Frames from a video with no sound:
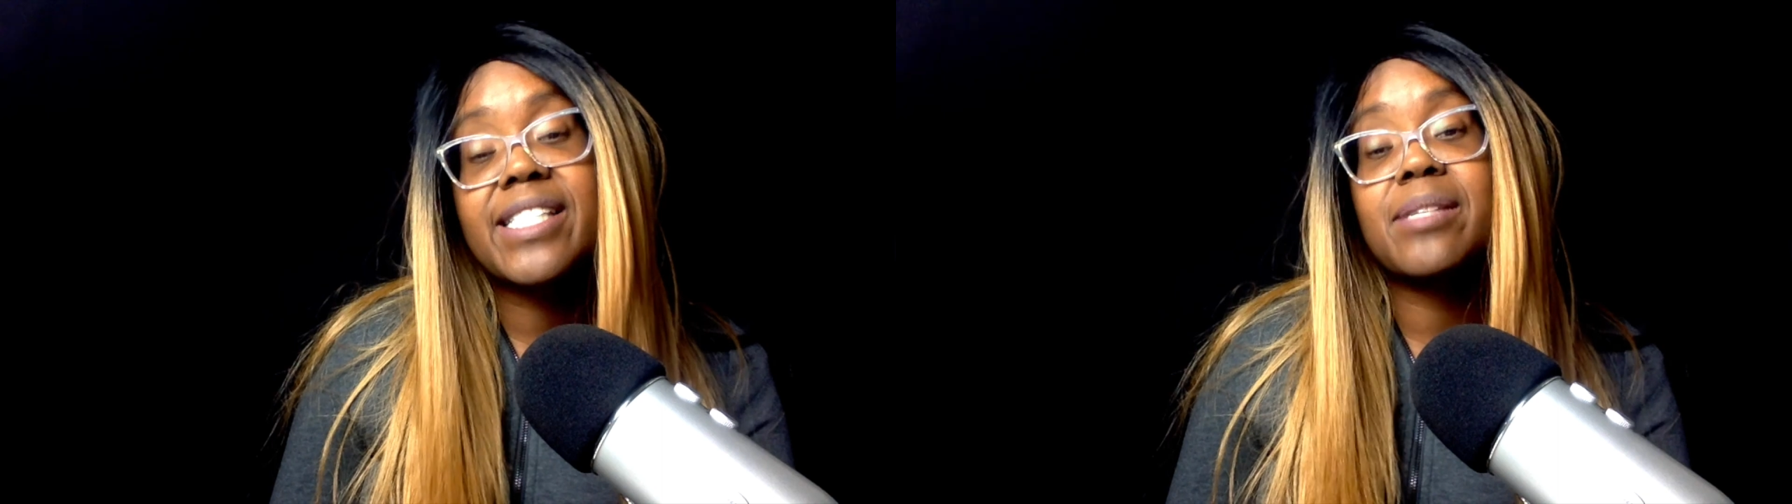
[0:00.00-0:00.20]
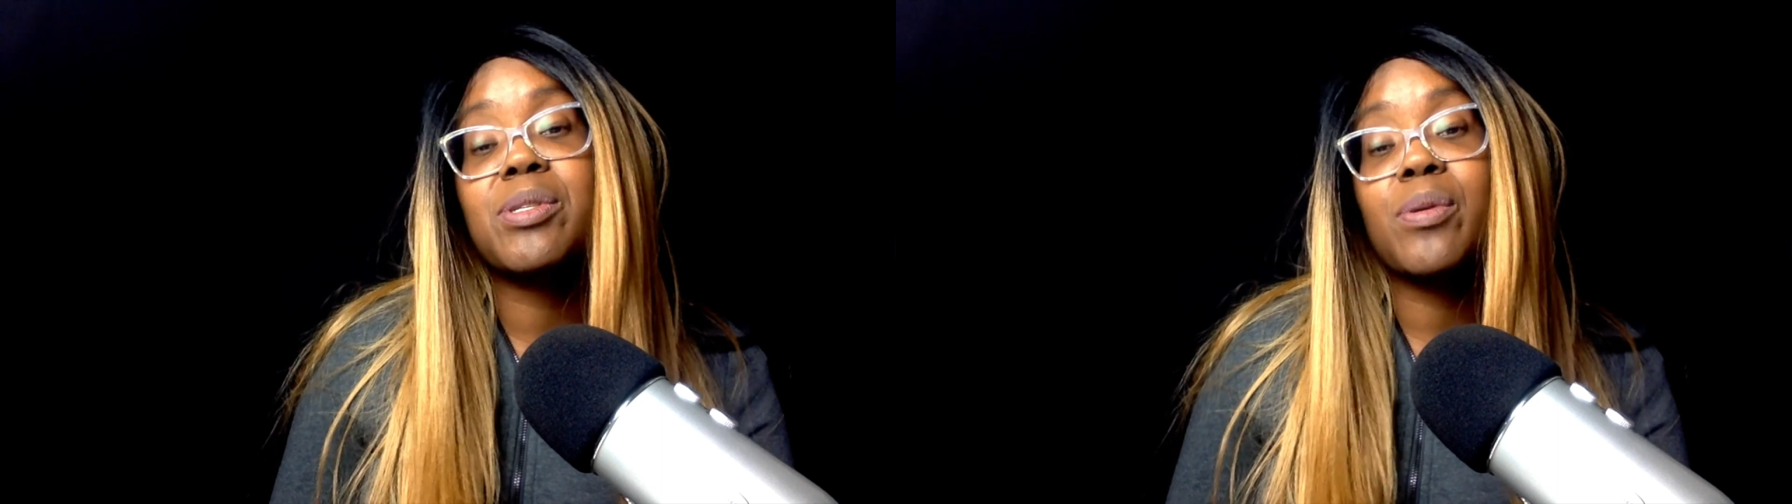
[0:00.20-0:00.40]

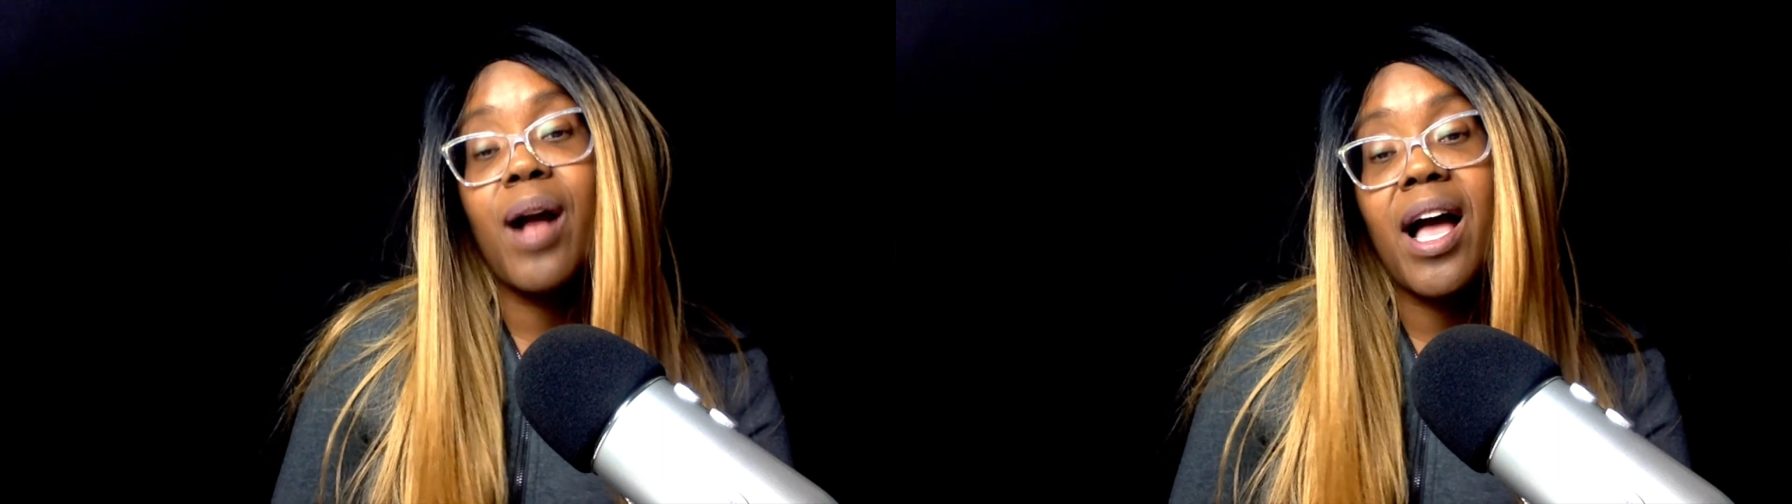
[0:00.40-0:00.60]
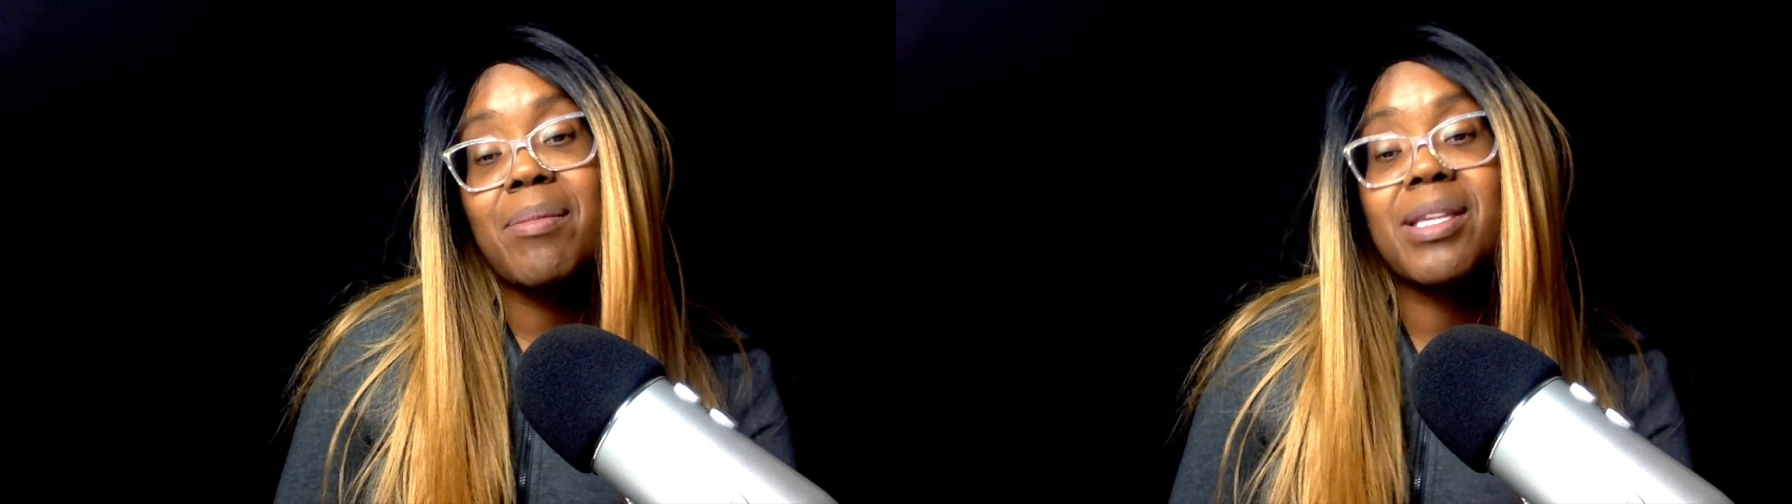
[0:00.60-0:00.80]

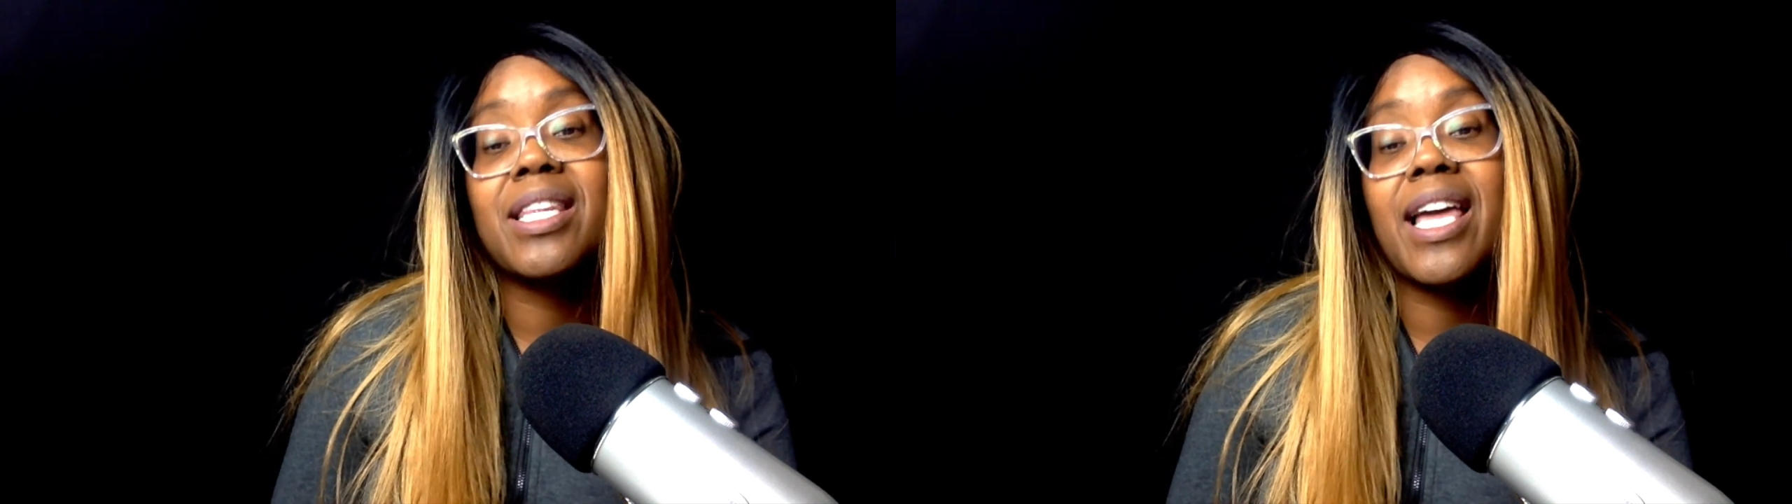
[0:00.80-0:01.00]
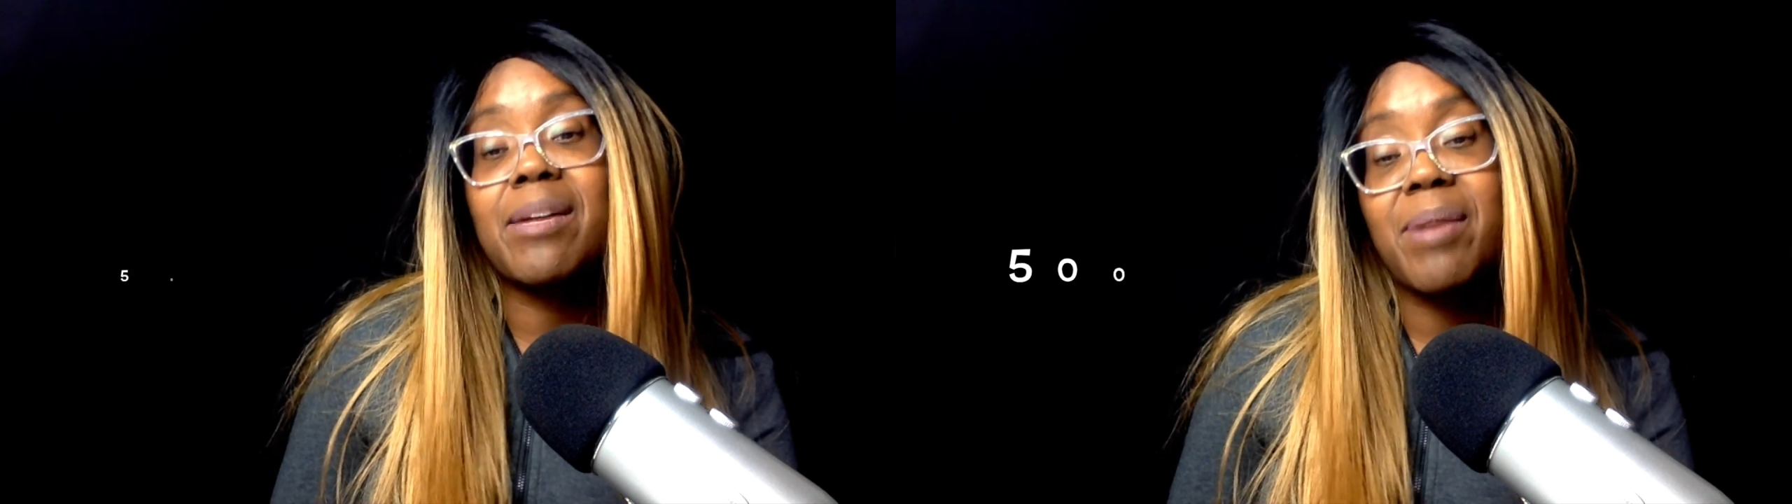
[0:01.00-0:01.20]
subscribe and
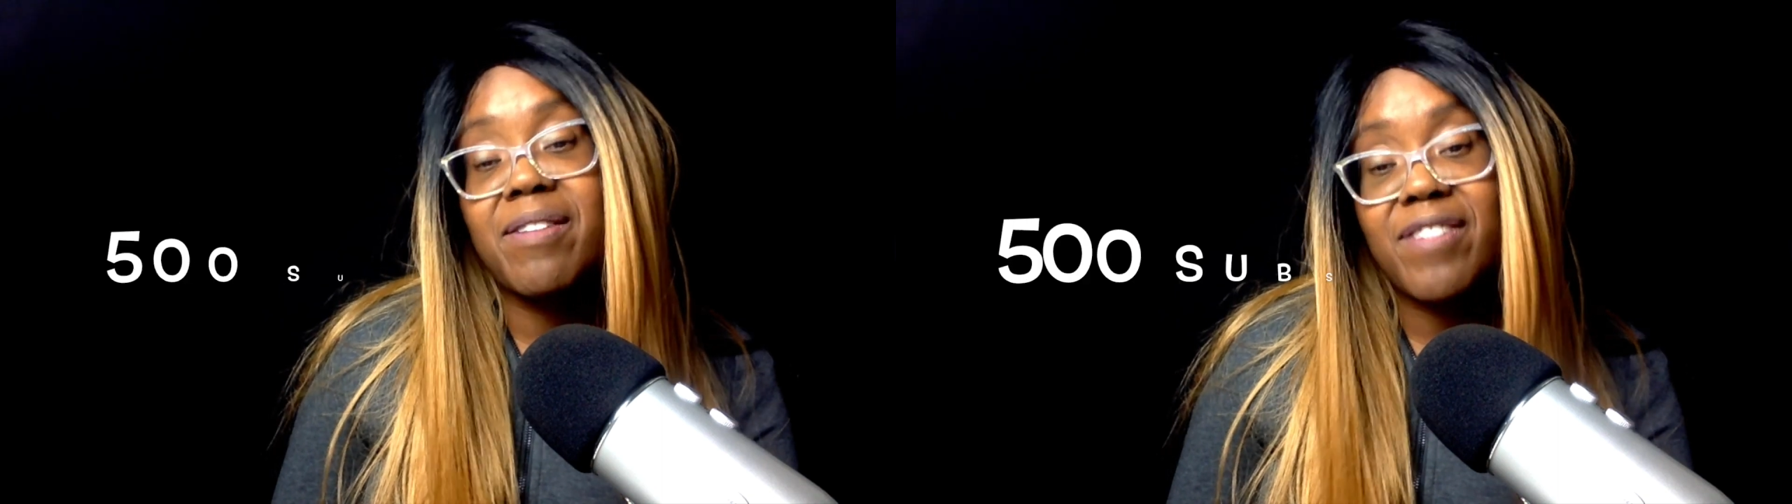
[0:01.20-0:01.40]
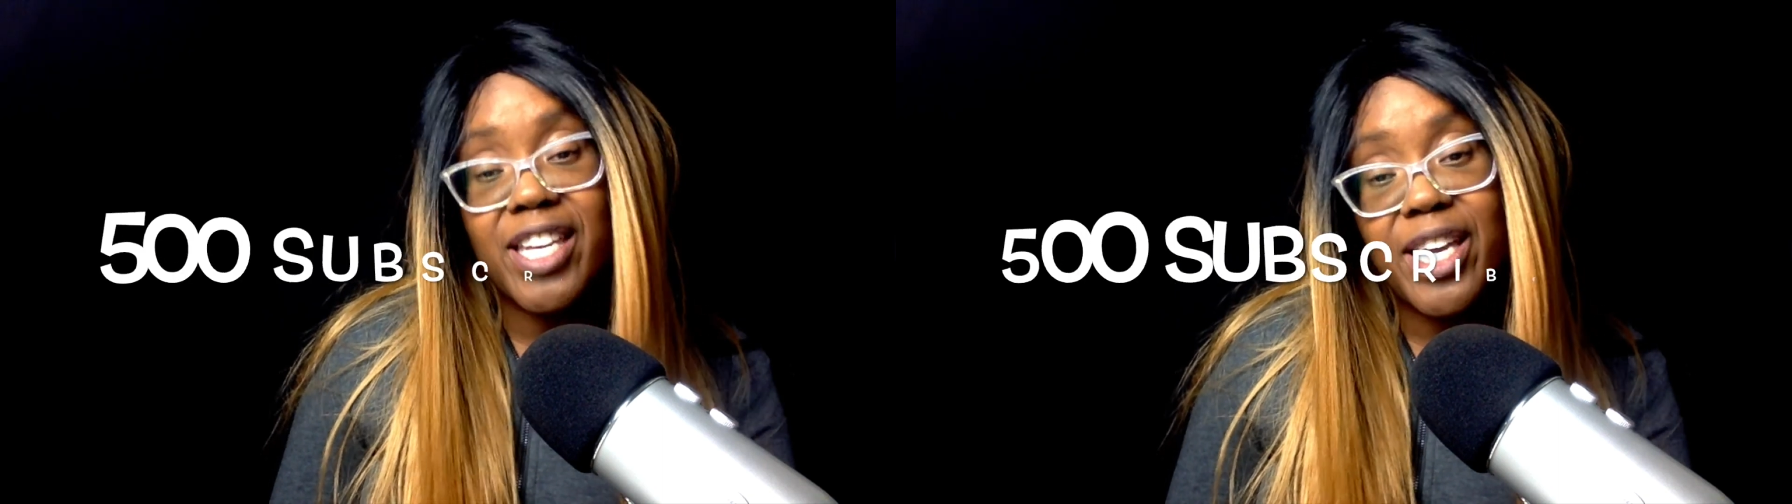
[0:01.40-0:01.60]
like my
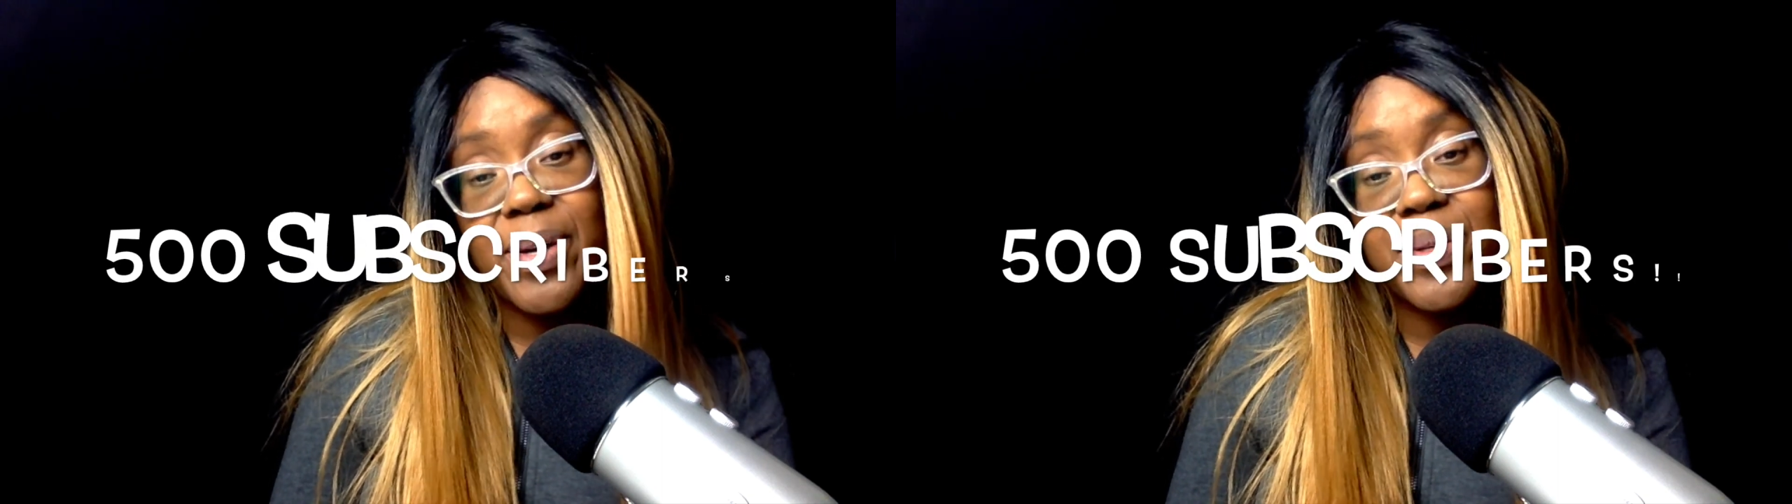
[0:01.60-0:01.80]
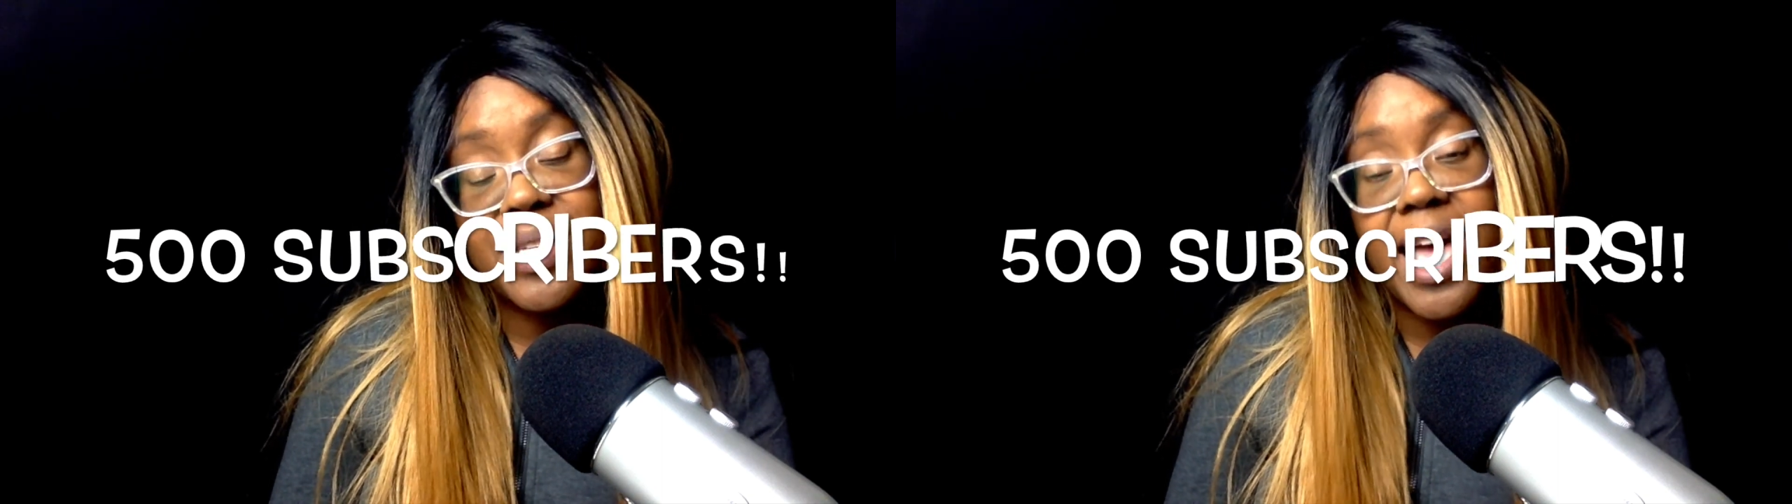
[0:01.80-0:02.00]

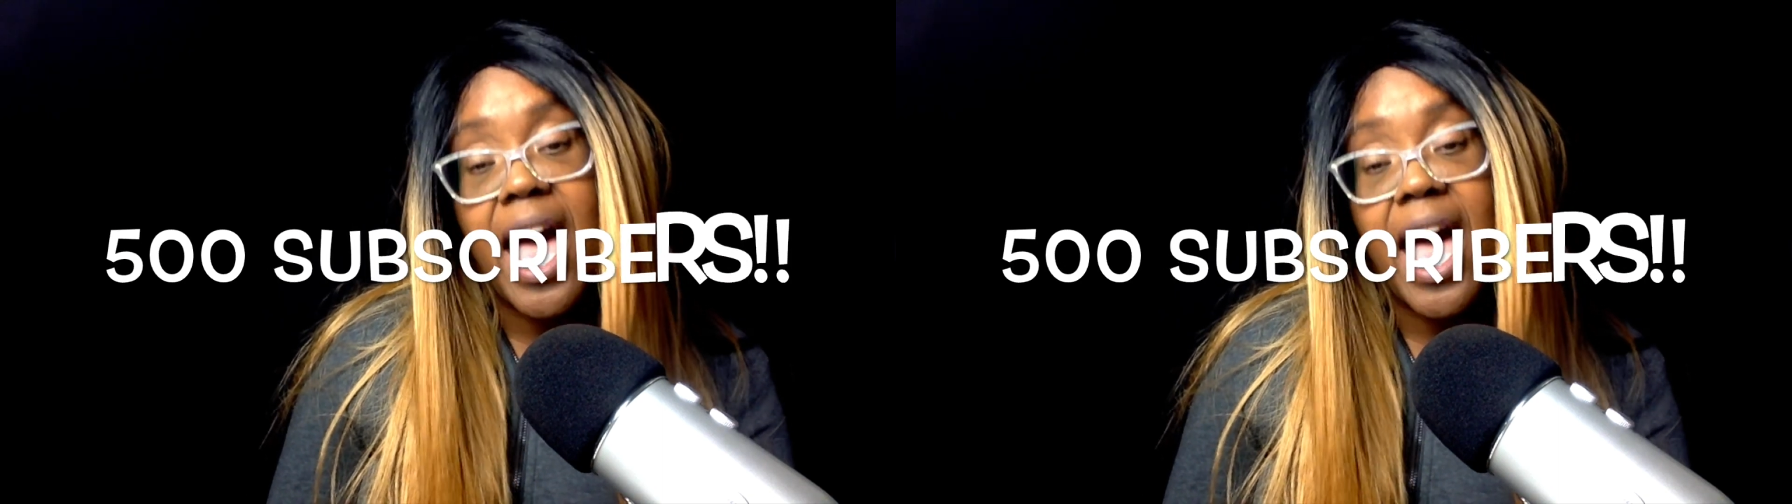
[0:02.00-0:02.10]
videos.